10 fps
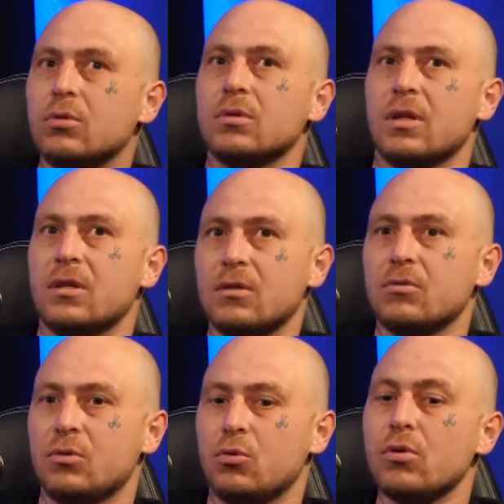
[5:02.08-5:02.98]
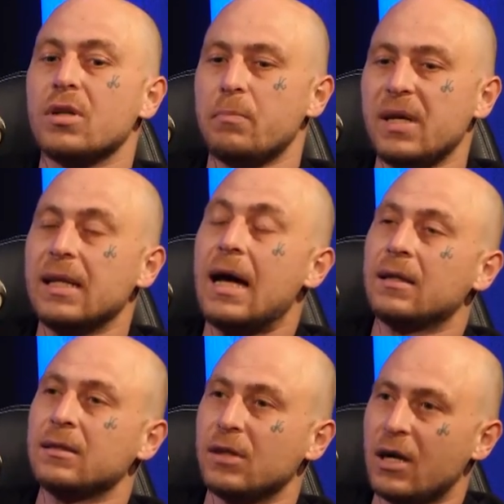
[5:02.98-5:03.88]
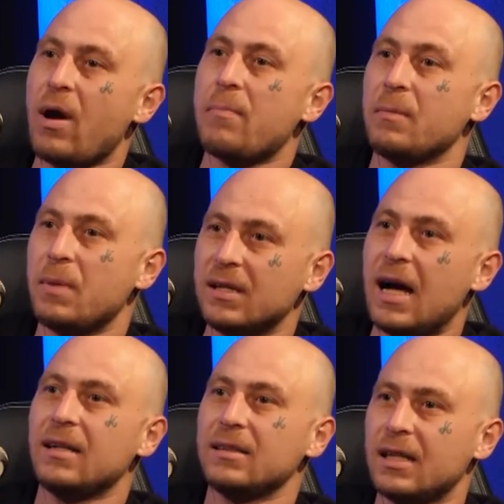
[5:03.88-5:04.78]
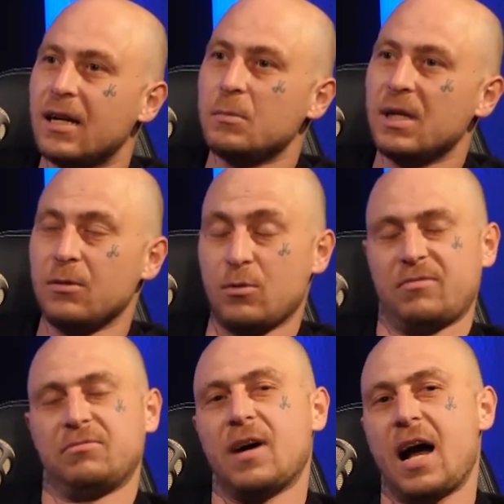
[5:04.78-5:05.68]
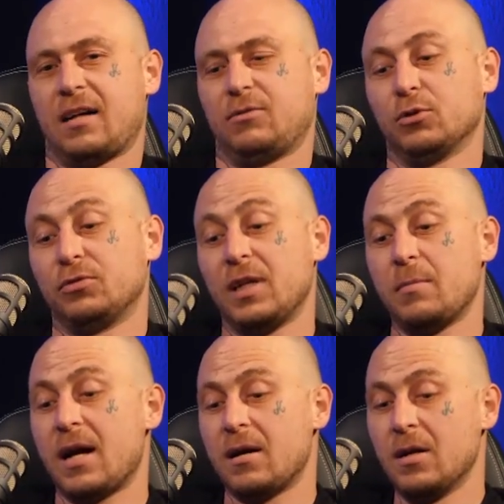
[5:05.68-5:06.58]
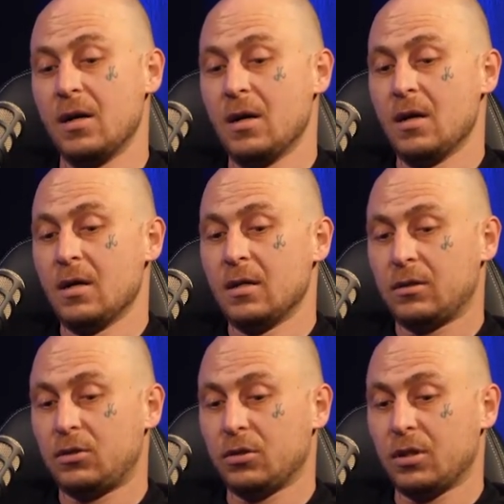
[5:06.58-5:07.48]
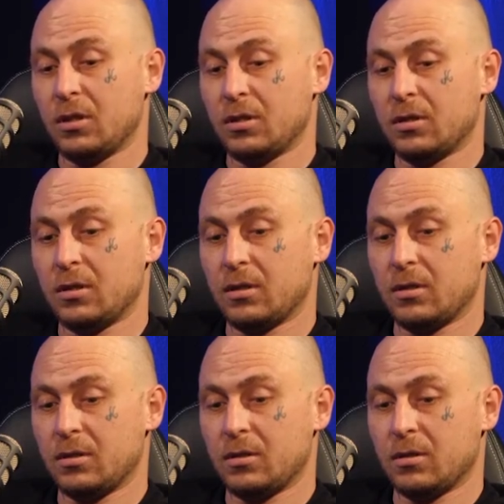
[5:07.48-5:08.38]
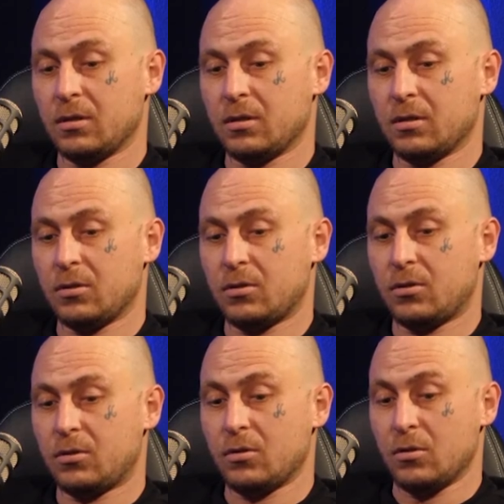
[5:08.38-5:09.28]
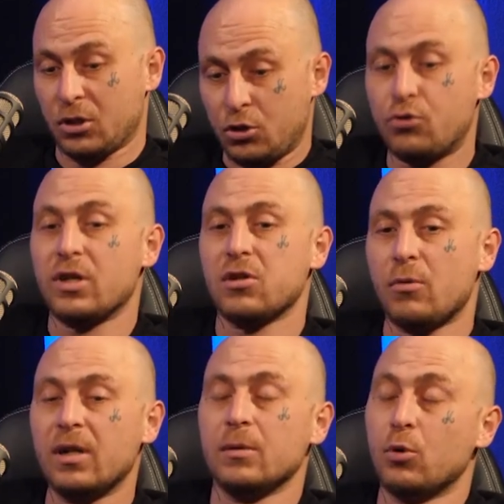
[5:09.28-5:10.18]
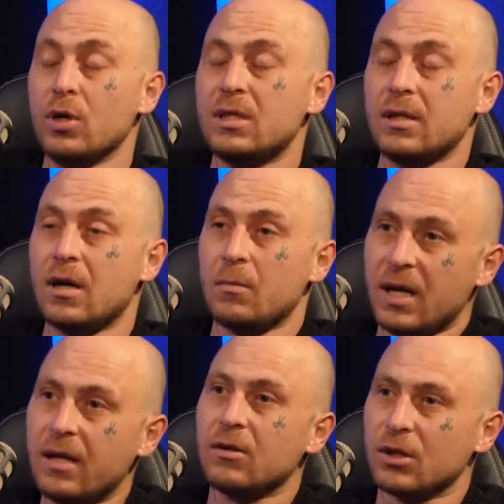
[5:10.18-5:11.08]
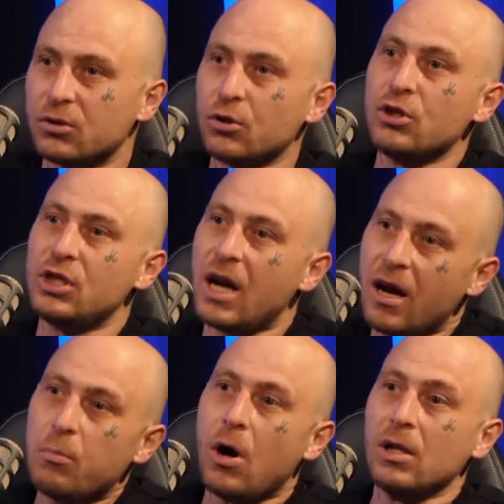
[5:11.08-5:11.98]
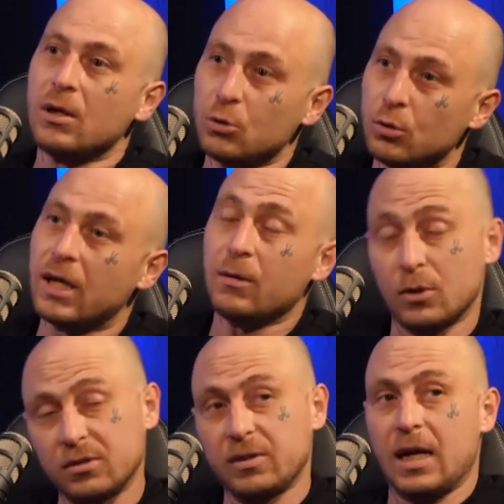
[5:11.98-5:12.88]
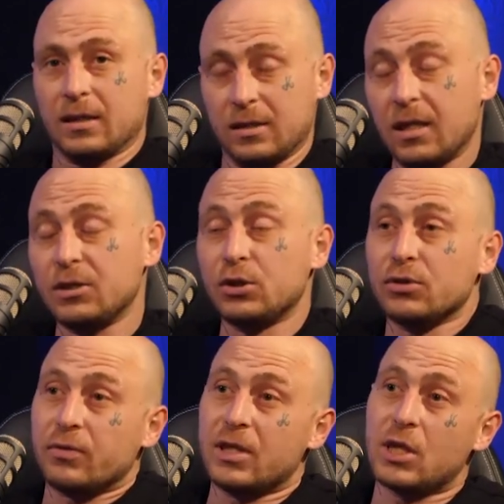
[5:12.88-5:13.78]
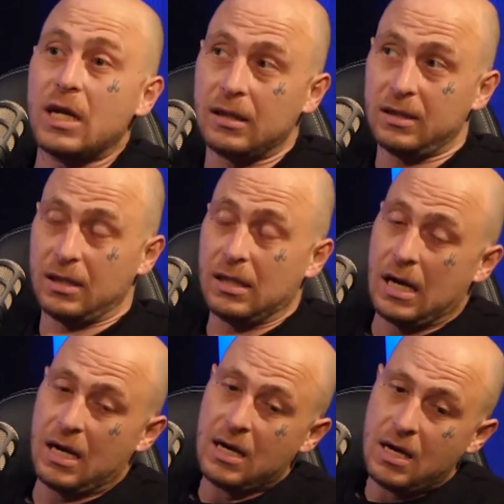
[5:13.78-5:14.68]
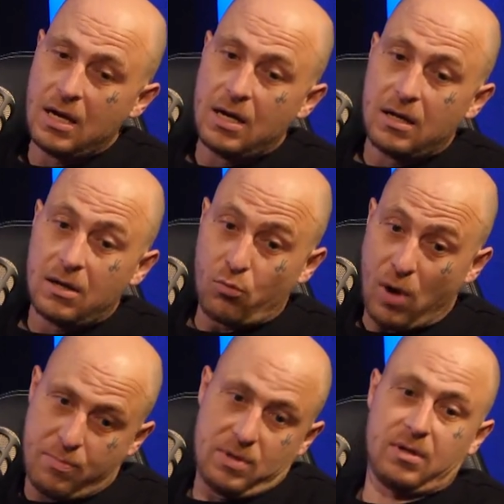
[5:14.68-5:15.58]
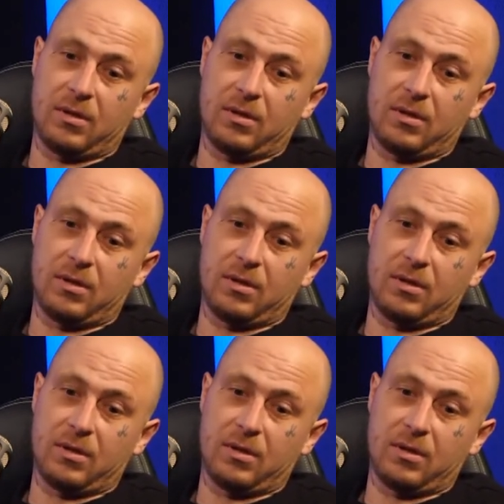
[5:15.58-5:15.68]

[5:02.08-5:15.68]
talking in pig Latin, you know, rapping pig Latin, you know what I mean? Like, fuck. For a female to, like, she's dressed like one of the boys, you know what I mean? Like, Sergio, Polo and all that. Like, fuck, you know, she's a fresh cunt, this and that. Rapping,